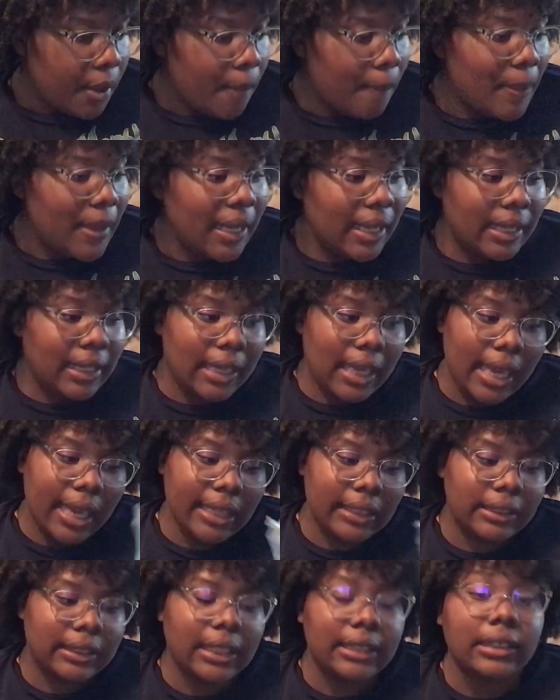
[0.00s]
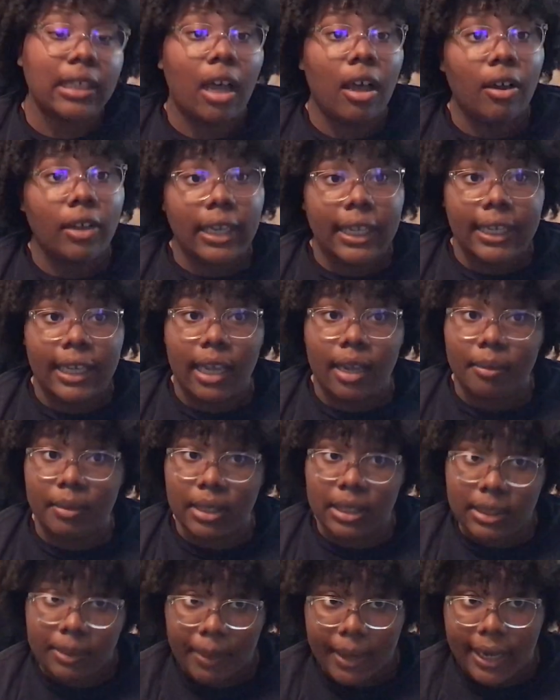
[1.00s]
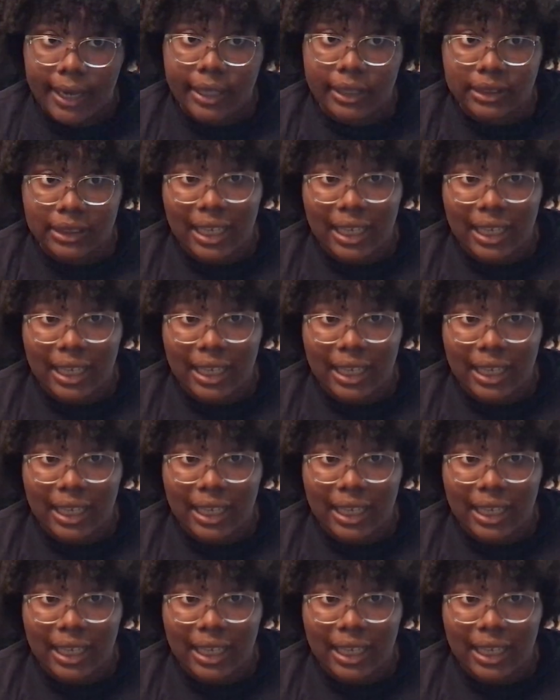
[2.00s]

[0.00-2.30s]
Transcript: But yes, that's all that came in this package.